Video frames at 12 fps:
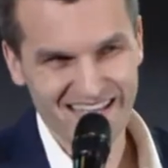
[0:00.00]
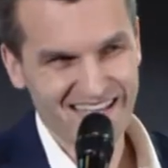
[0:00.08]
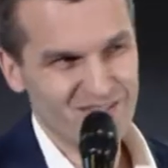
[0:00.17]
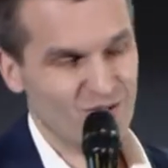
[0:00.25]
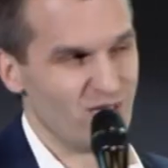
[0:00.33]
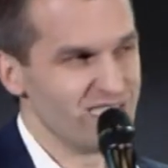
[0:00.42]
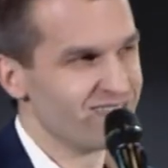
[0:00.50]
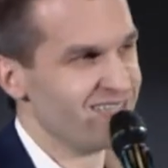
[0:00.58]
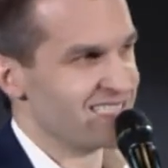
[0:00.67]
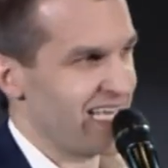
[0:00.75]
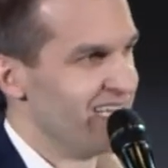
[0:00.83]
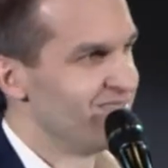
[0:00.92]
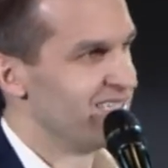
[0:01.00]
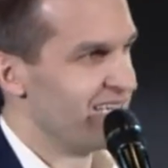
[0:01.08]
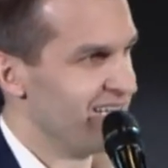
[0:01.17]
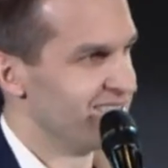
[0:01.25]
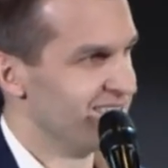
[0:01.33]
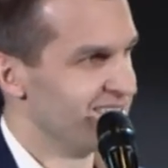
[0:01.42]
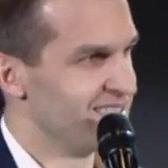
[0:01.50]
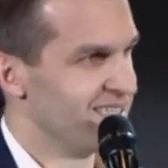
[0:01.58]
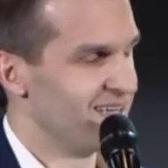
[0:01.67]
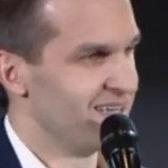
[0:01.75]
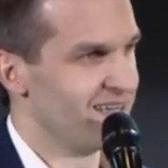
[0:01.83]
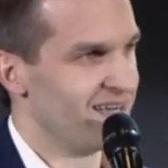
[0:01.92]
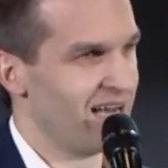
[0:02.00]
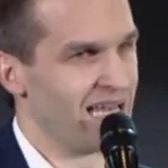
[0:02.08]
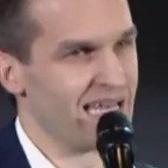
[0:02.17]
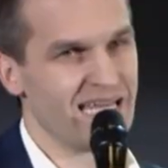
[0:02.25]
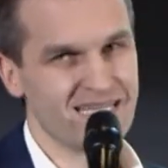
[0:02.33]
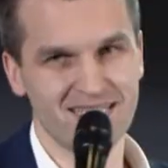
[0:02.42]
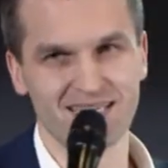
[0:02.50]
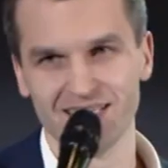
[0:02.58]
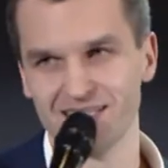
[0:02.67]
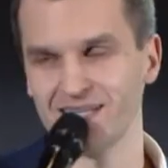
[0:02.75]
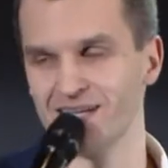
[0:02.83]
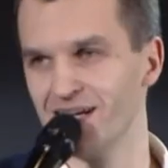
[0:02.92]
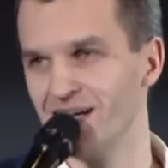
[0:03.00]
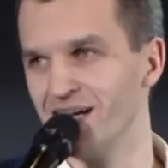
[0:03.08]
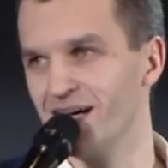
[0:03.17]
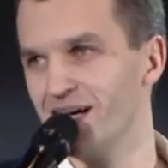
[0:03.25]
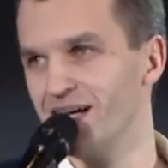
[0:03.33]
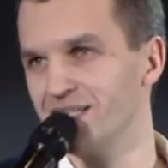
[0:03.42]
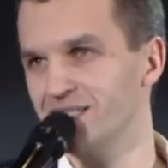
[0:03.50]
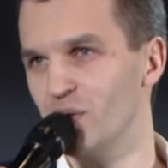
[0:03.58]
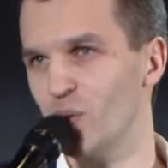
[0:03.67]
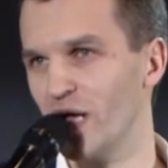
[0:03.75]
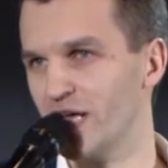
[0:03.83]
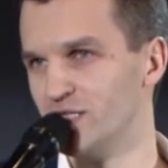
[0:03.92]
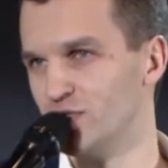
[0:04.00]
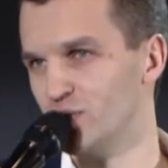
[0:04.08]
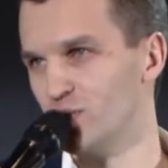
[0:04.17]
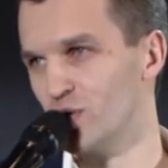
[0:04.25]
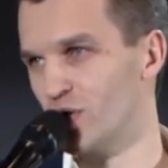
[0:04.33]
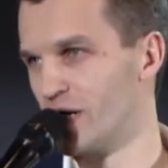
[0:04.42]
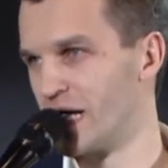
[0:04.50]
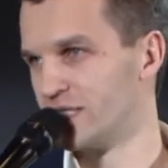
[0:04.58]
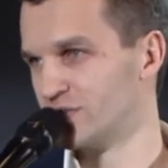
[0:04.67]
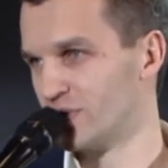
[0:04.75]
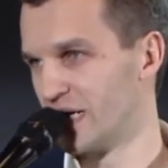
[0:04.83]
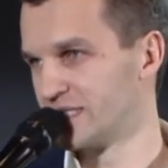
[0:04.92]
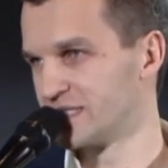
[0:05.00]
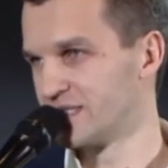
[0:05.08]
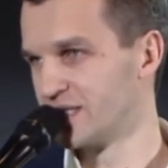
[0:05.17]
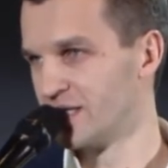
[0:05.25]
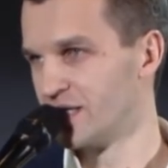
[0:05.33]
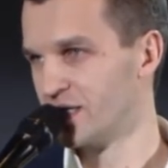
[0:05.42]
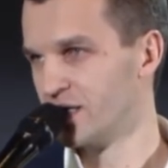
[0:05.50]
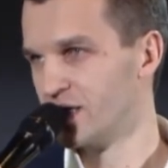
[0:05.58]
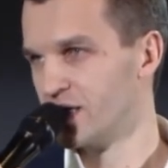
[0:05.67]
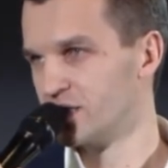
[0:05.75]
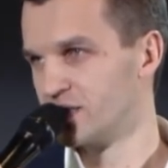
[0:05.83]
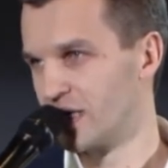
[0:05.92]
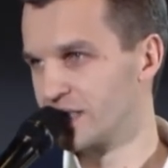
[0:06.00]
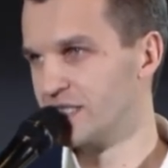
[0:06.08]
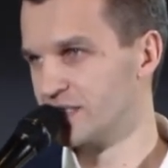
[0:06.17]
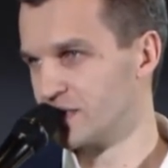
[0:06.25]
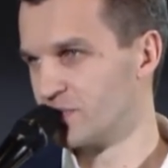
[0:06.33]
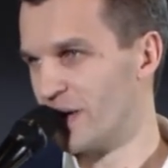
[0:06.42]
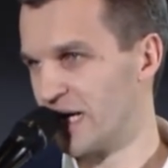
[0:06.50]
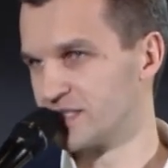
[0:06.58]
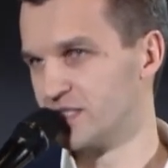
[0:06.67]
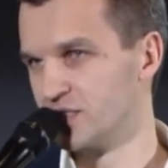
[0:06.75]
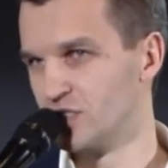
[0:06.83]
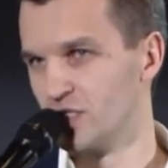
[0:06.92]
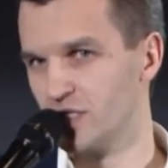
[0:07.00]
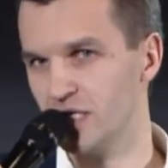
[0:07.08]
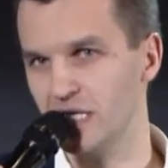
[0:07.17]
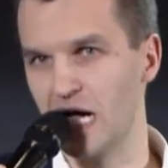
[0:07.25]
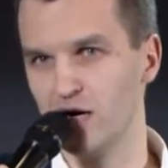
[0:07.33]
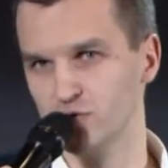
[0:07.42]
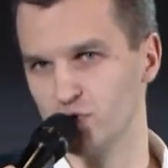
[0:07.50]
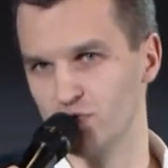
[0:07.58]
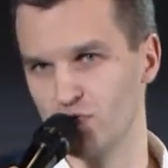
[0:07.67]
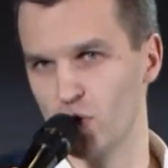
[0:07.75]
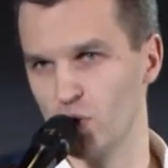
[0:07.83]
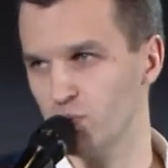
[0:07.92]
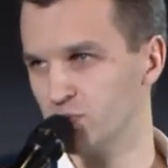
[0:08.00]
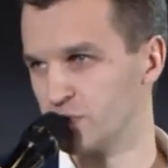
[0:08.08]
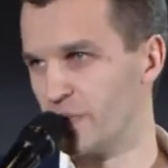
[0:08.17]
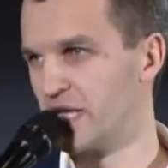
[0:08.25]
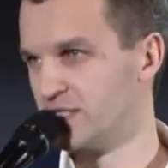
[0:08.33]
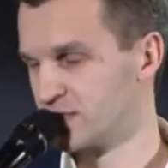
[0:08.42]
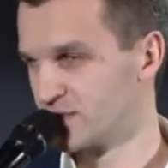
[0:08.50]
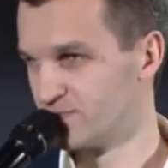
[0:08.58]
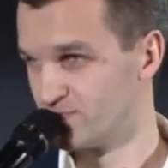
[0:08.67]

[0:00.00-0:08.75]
The reason is advertisers are lacking the way to address targeted message in out-of-home space.